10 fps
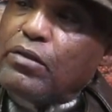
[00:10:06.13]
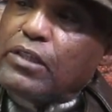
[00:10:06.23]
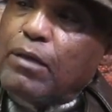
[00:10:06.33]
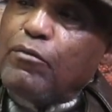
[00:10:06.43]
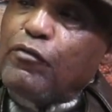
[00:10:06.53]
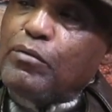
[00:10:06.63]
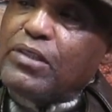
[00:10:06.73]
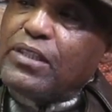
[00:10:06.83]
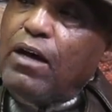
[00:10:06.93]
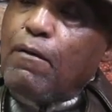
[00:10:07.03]
coming from the
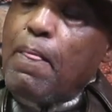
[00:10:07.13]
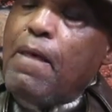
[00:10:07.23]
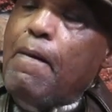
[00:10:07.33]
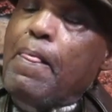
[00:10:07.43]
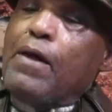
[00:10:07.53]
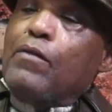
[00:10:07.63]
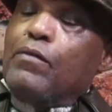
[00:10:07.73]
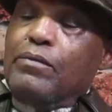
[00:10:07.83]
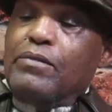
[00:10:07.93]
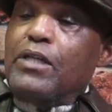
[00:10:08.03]
South.
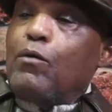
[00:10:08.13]
There were